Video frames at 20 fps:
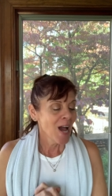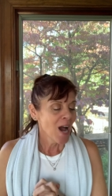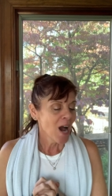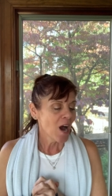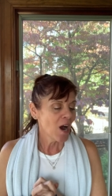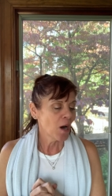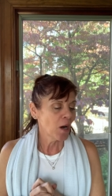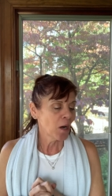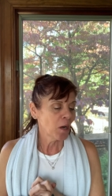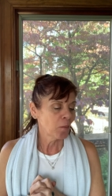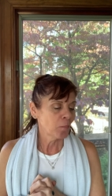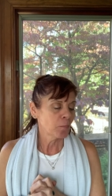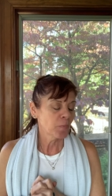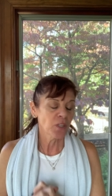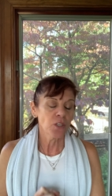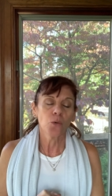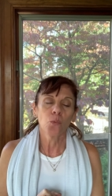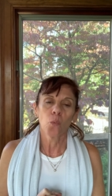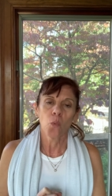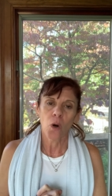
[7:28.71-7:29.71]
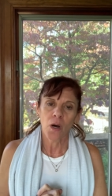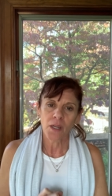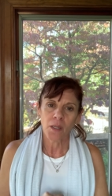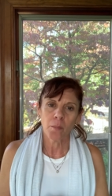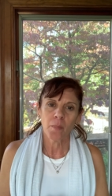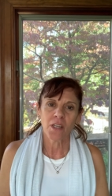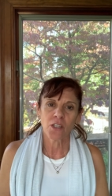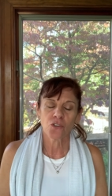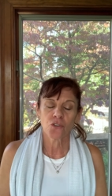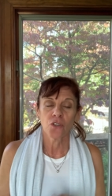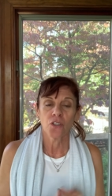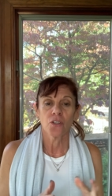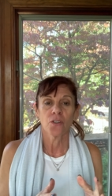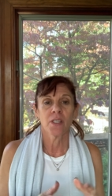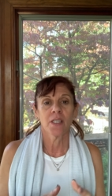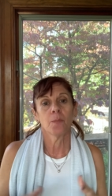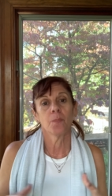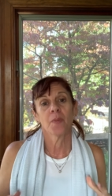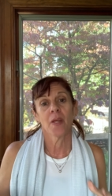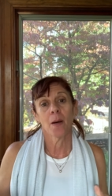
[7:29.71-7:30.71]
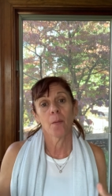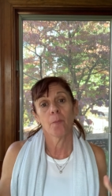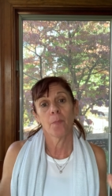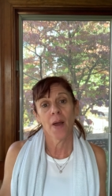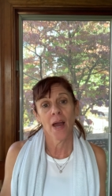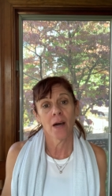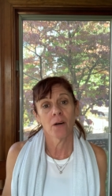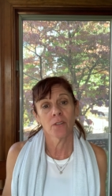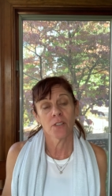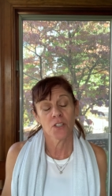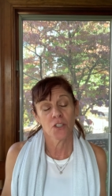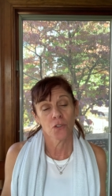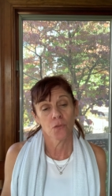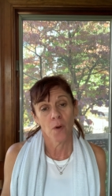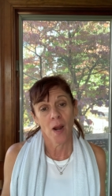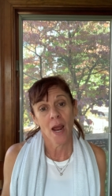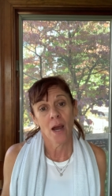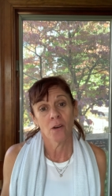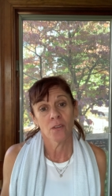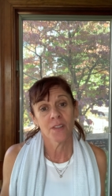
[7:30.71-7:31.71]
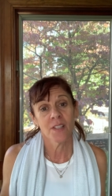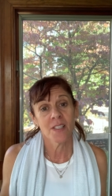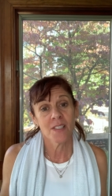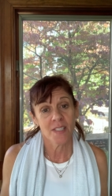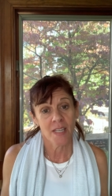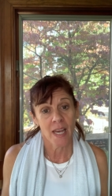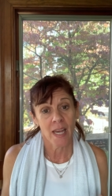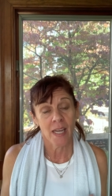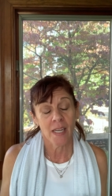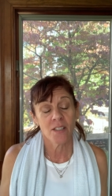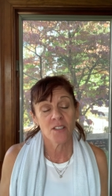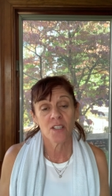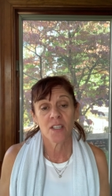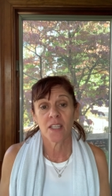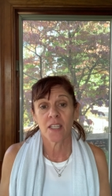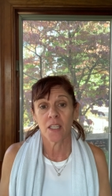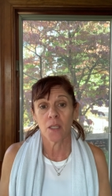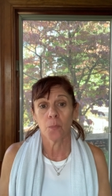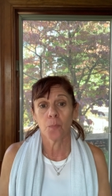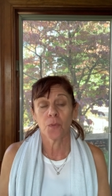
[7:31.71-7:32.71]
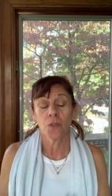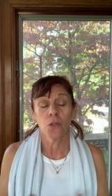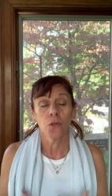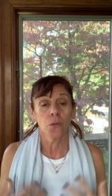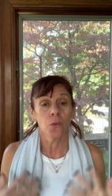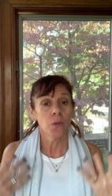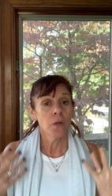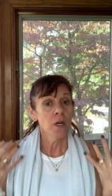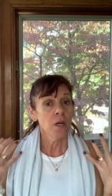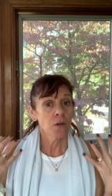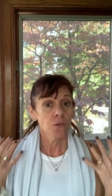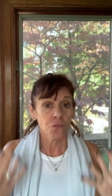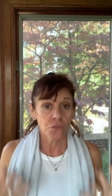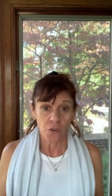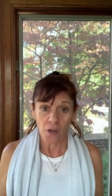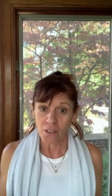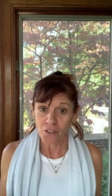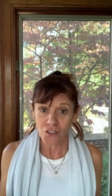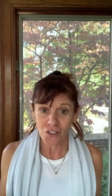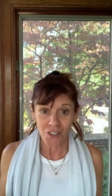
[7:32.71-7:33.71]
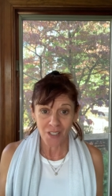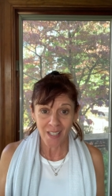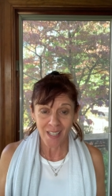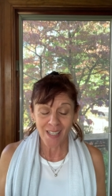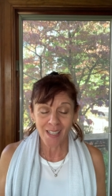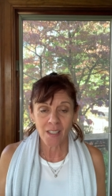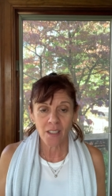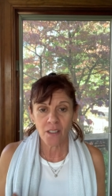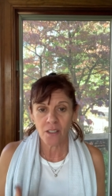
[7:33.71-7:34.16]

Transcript: Um, but you want to make sure you keep that balance throughout the day to keep you functioning.